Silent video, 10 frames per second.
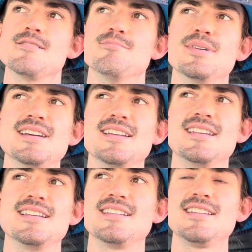But,
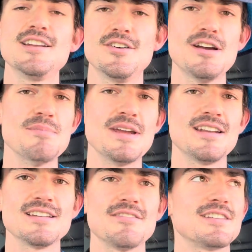you know, I made
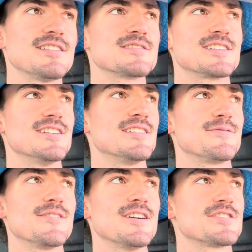it, everything is good,
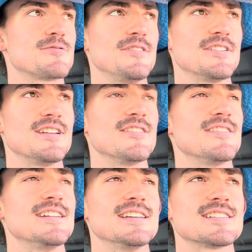fresh, quality
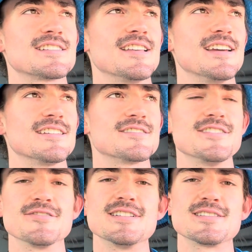ingredients, like, there's
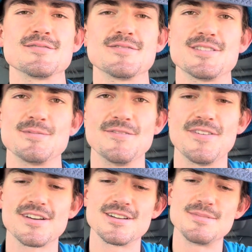no reason for it to be
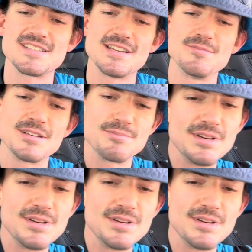fucking up my stomach,